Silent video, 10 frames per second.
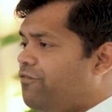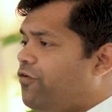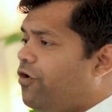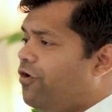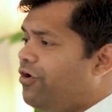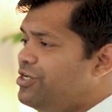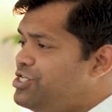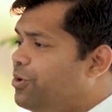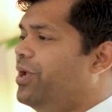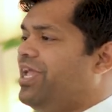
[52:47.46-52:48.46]
for
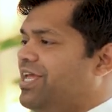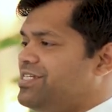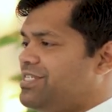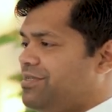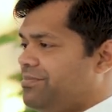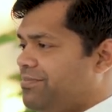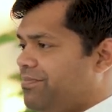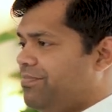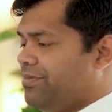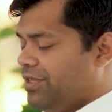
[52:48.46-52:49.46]
doing it.
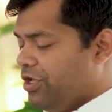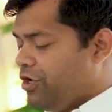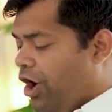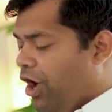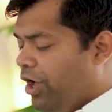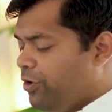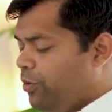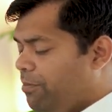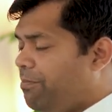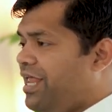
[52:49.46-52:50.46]
God
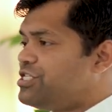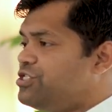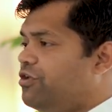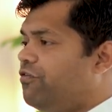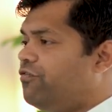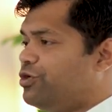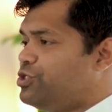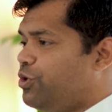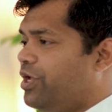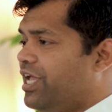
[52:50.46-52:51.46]
will bless you for
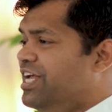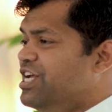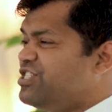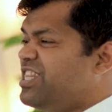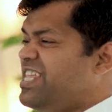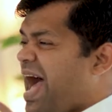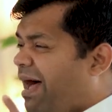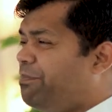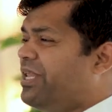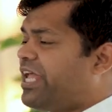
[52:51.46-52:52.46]
doing it. So the
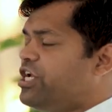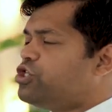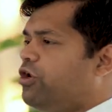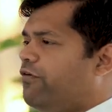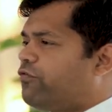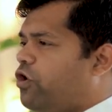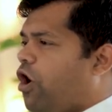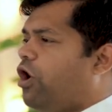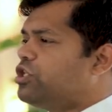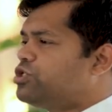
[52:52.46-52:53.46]
application of
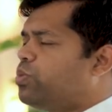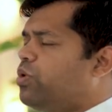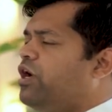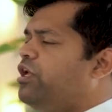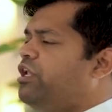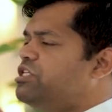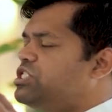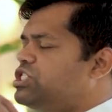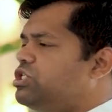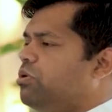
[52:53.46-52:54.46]
God's word is
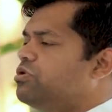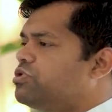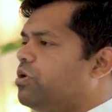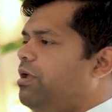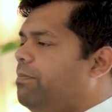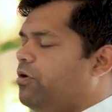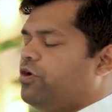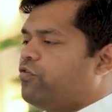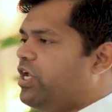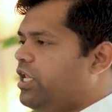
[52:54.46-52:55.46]
so, so
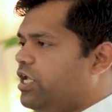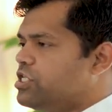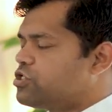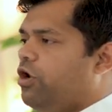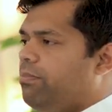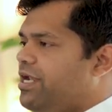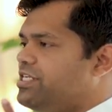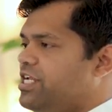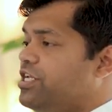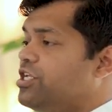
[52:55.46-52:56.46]
important. Reading is good,
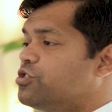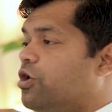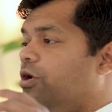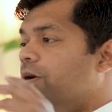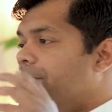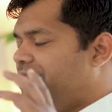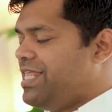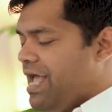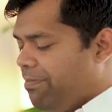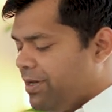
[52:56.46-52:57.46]
meditating is good, but
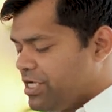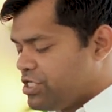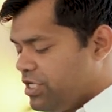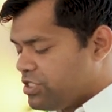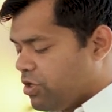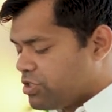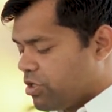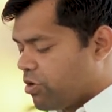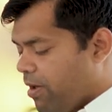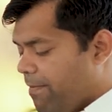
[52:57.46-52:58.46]
the application is also
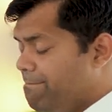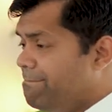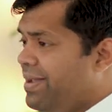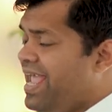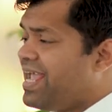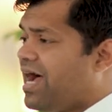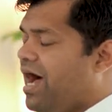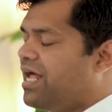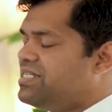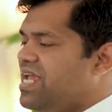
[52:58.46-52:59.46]
required. Make
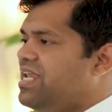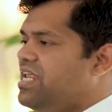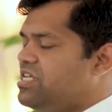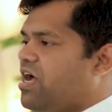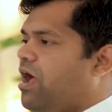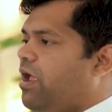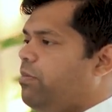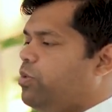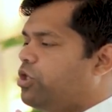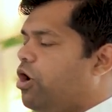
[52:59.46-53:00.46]
our daily
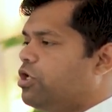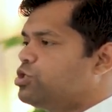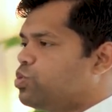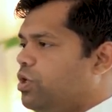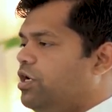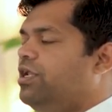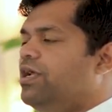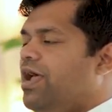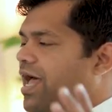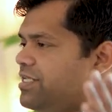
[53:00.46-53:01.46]
time with God's word
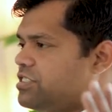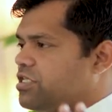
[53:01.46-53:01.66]
as a